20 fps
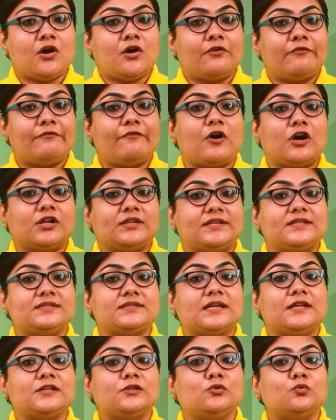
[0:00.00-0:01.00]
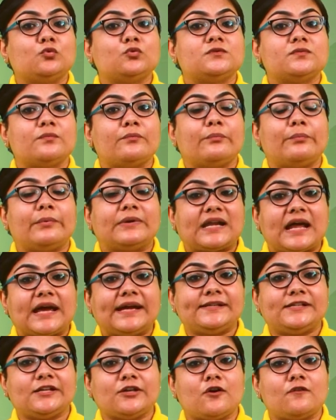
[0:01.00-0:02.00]
Forest includes
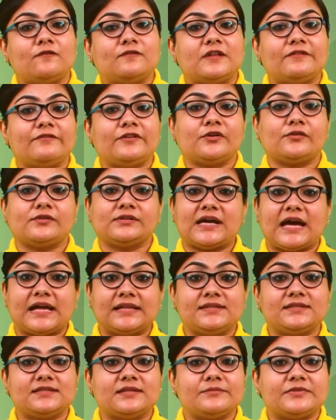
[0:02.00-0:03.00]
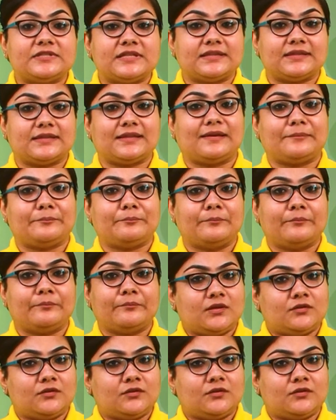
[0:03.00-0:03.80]
variety of living organisms in them.